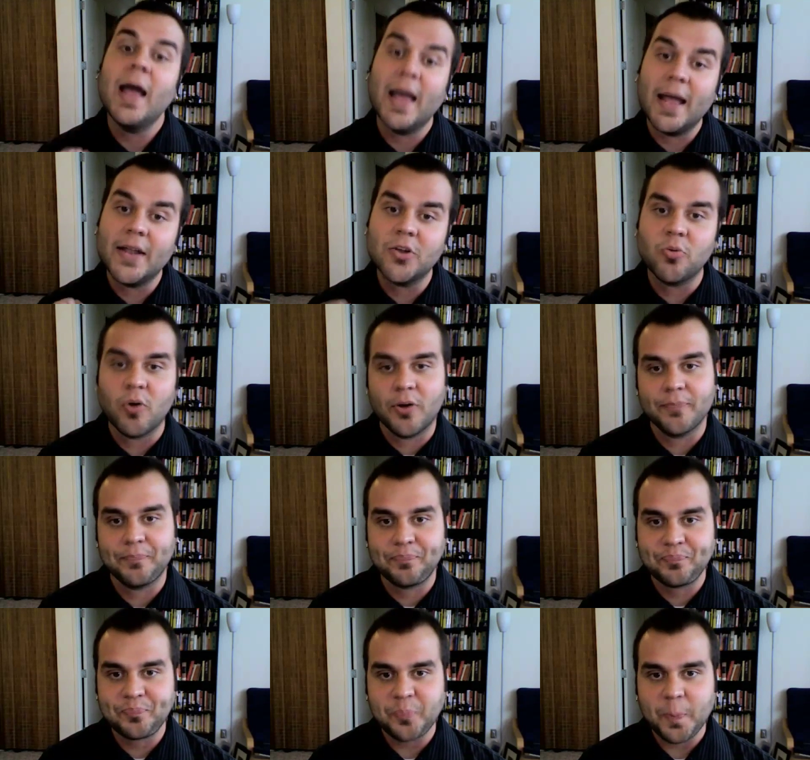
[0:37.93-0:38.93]
End quote.
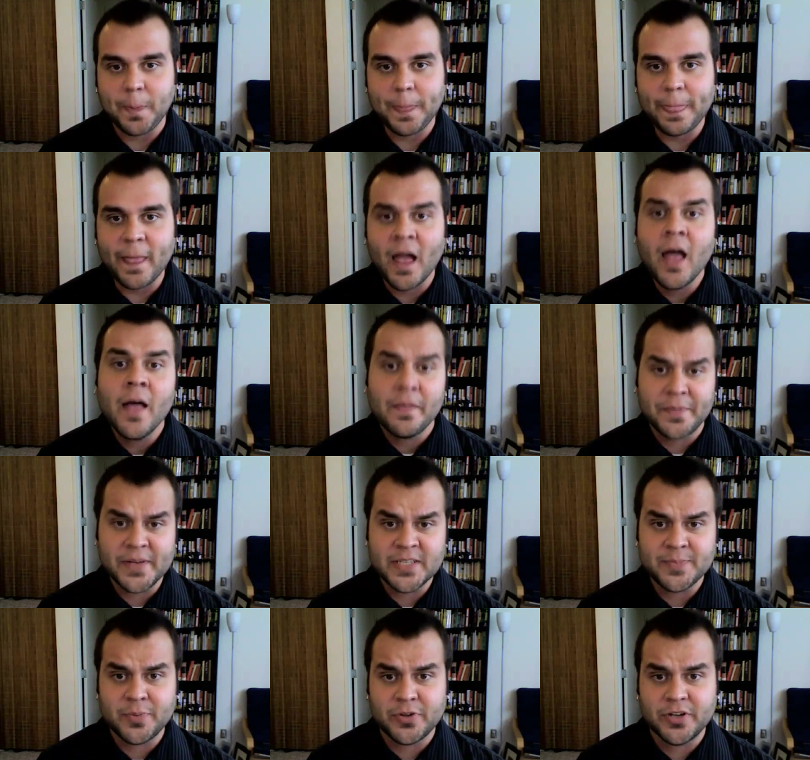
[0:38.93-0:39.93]

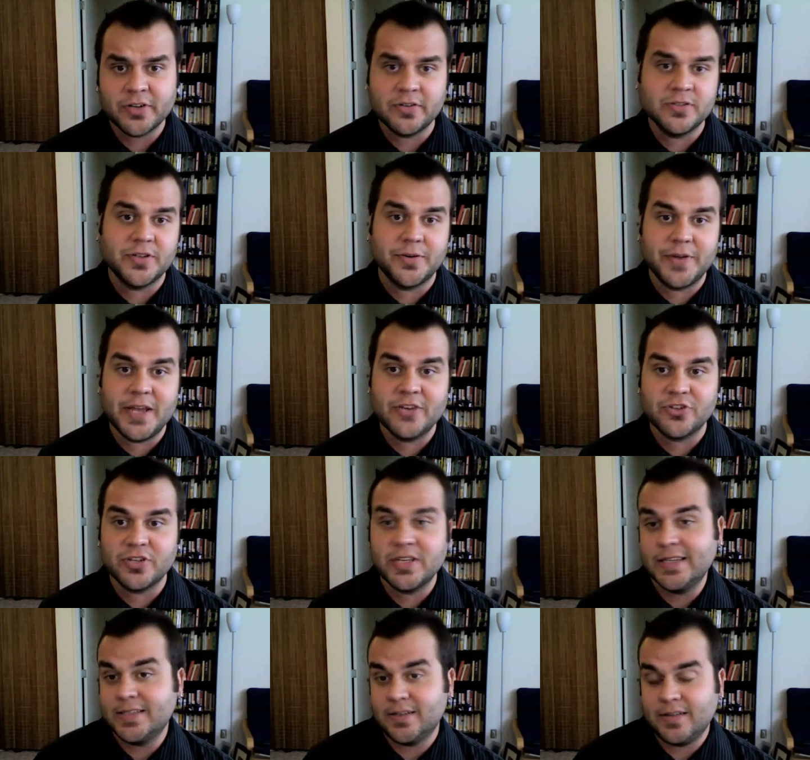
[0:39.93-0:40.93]
This political
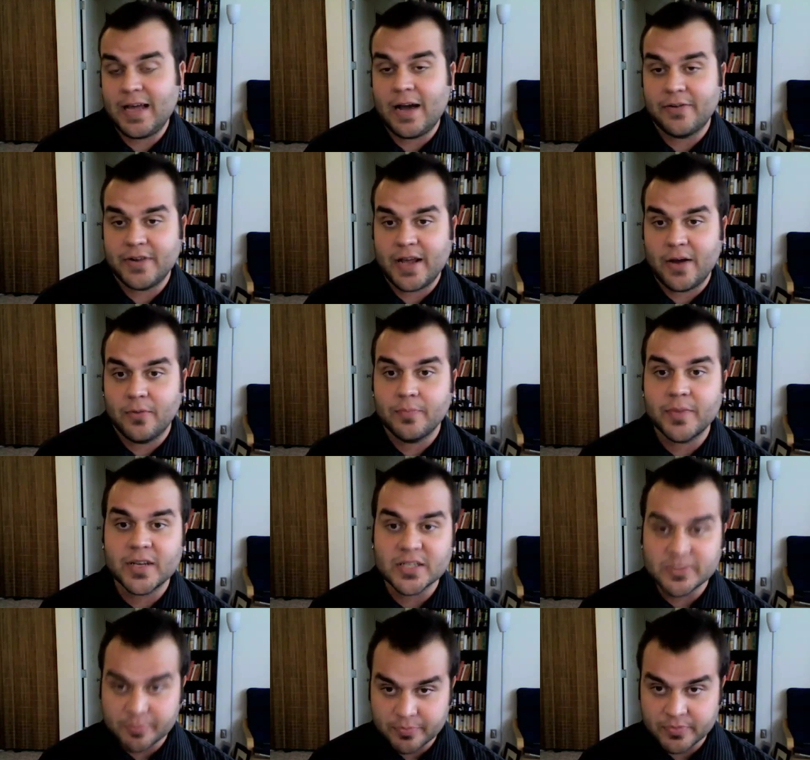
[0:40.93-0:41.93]
donation is allowed now
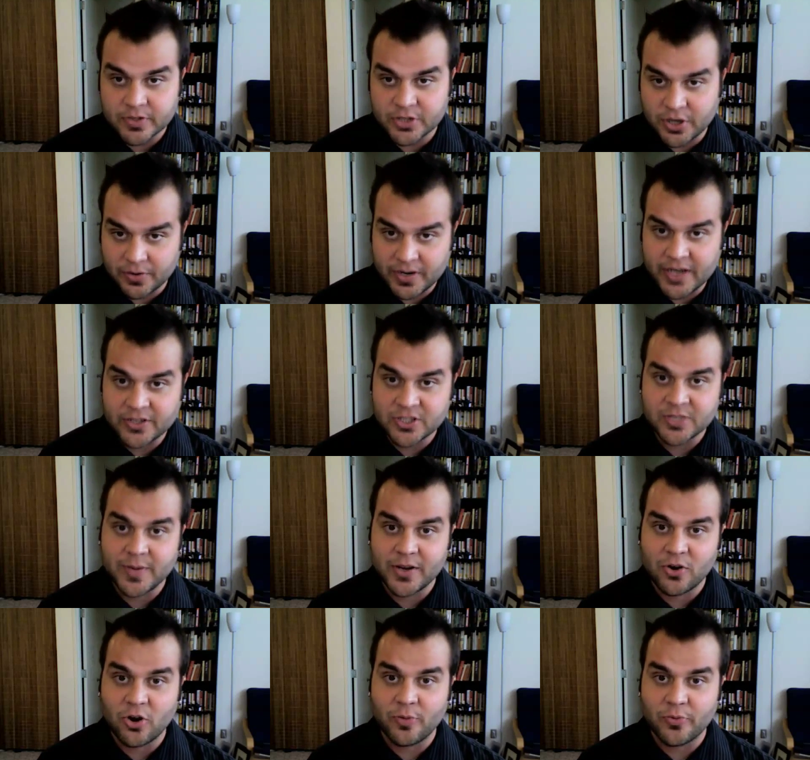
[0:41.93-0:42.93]
because donations
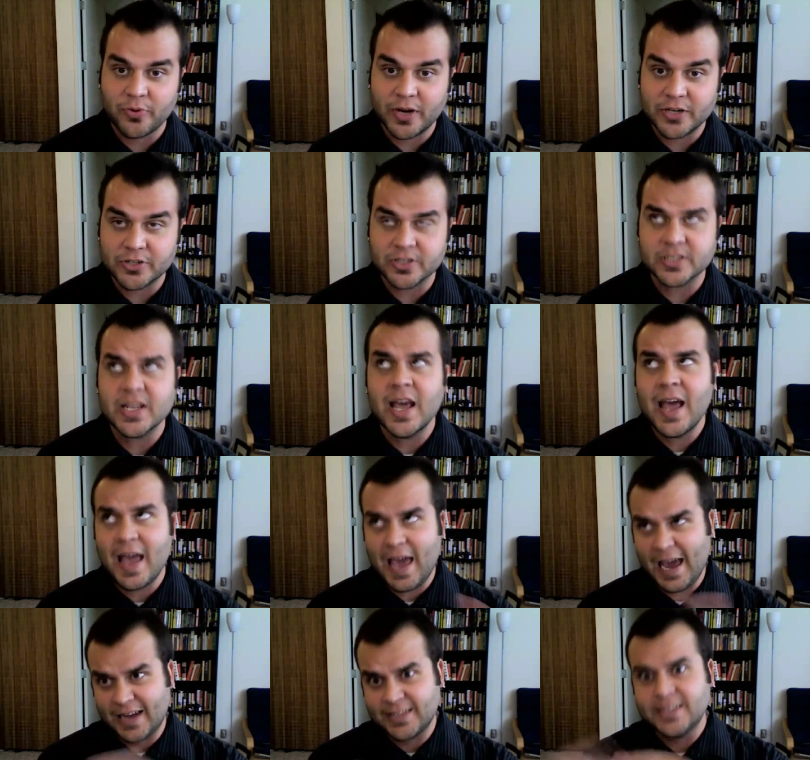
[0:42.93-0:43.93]
by corporations
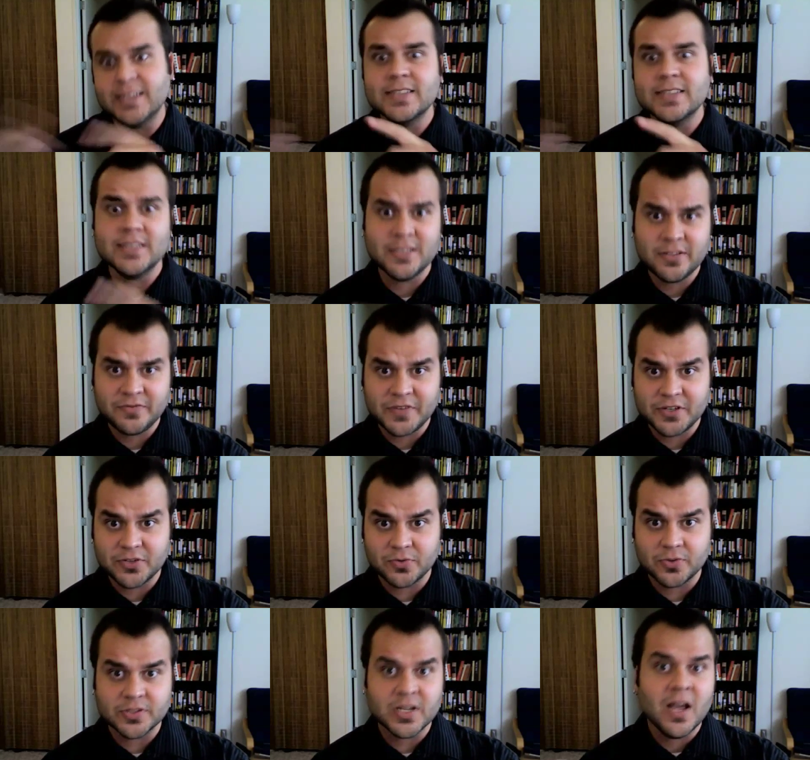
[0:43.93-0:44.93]
acting as
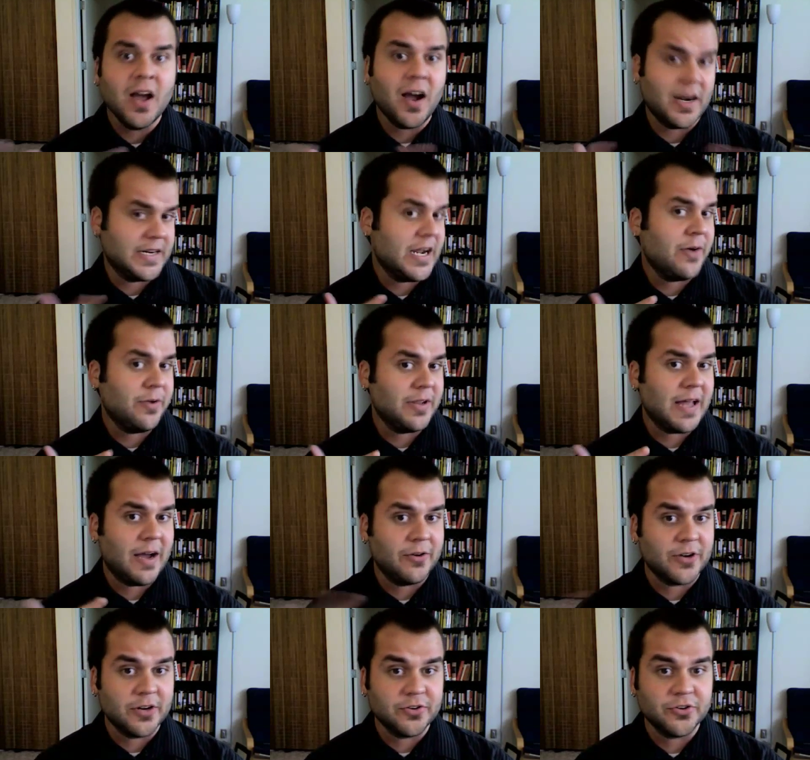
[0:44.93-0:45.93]
individuals are now
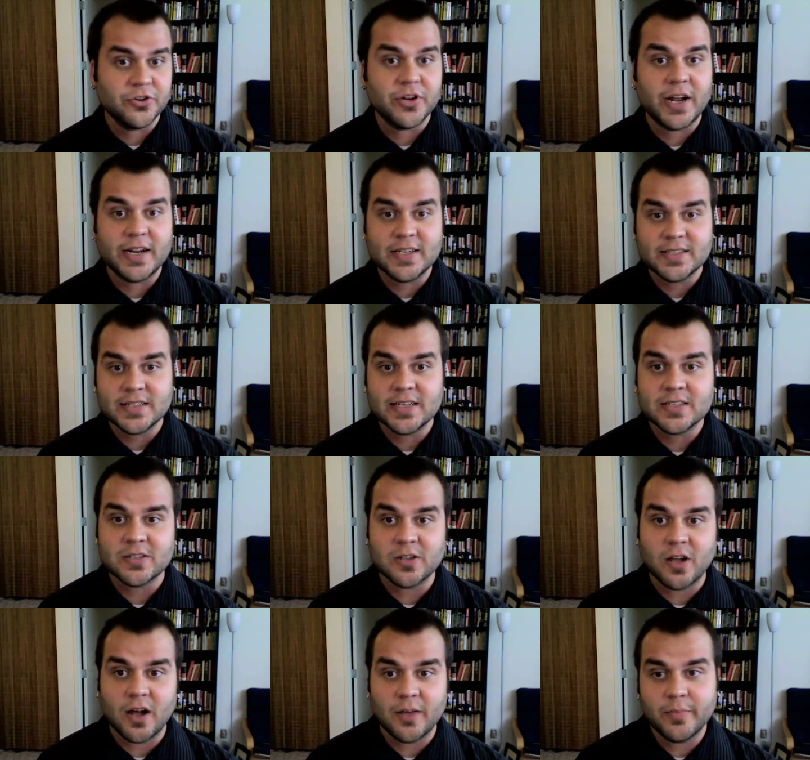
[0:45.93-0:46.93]
allowed under United States
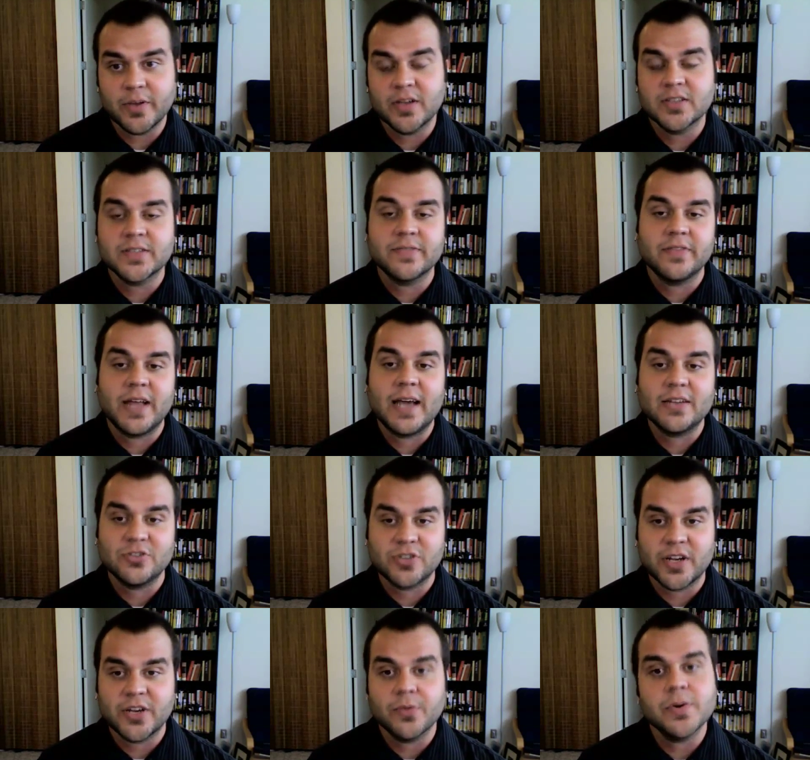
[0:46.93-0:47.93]
law because of last
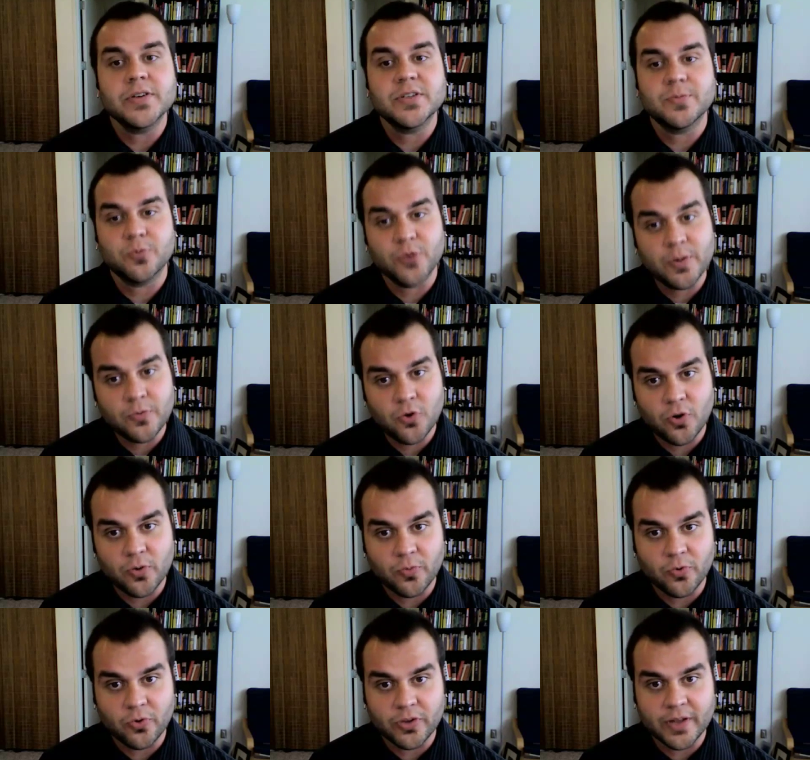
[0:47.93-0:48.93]
January's Supreme Court
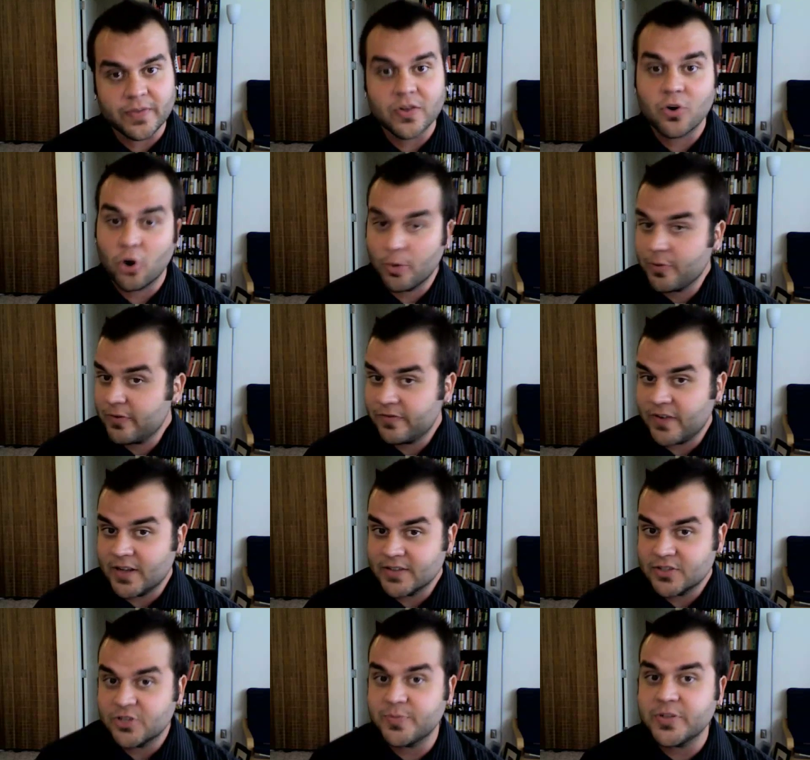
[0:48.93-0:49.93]
ruling that corporate
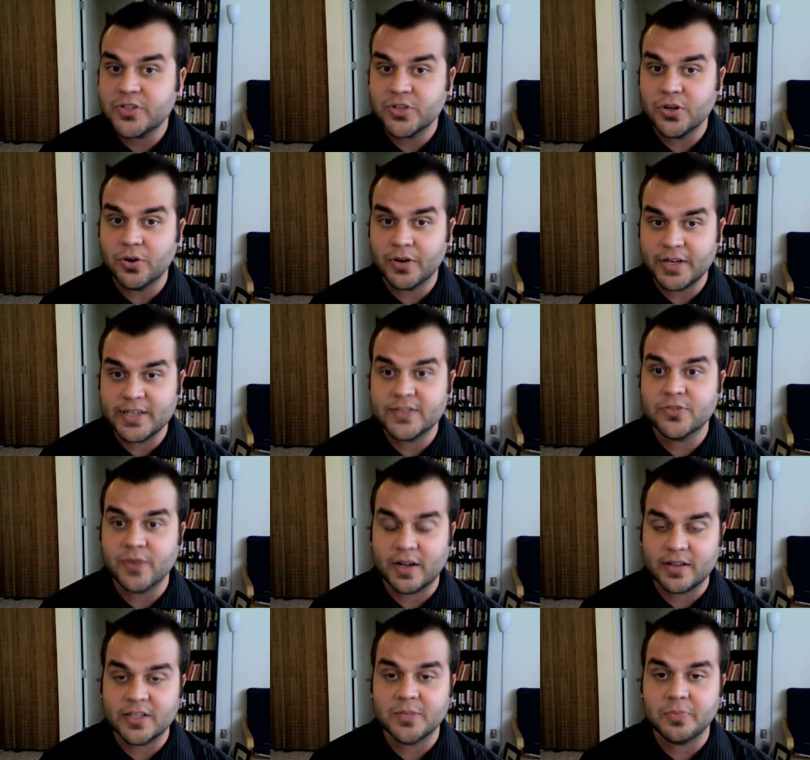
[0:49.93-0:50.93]
funds could be donated
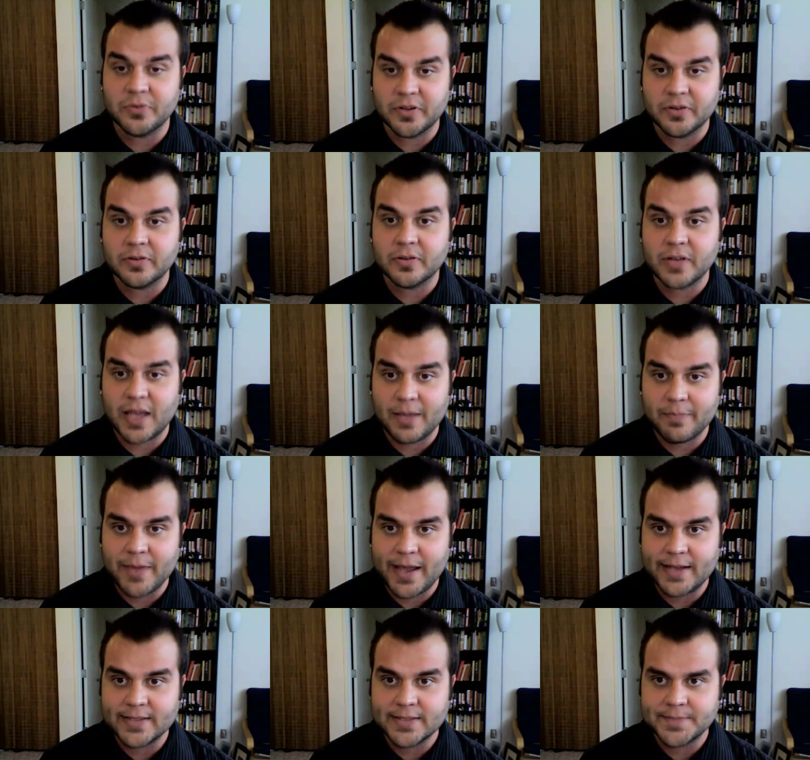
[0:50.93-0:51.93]
directly to political
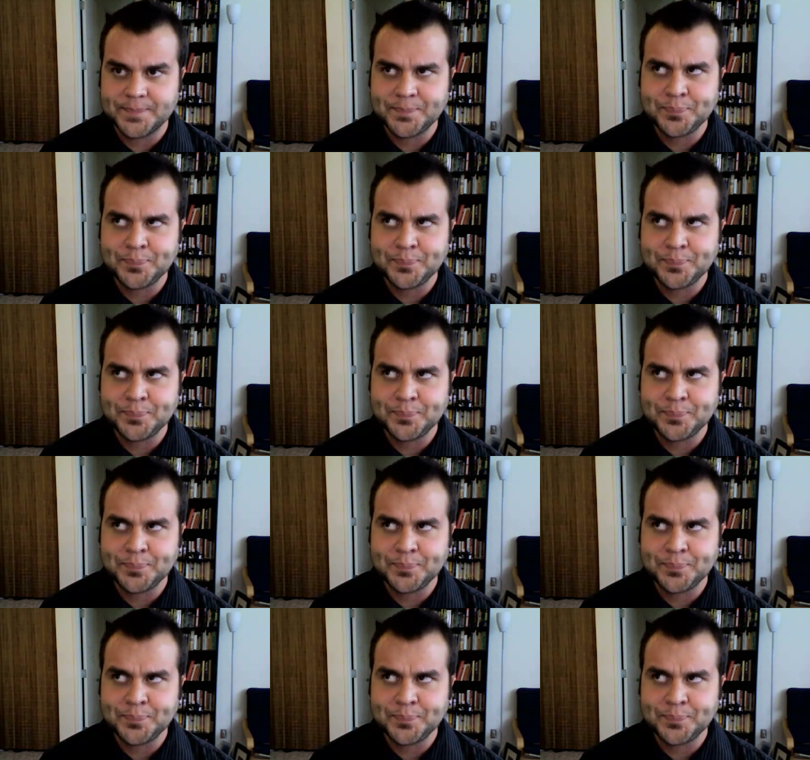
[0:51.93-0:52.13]
campaigns.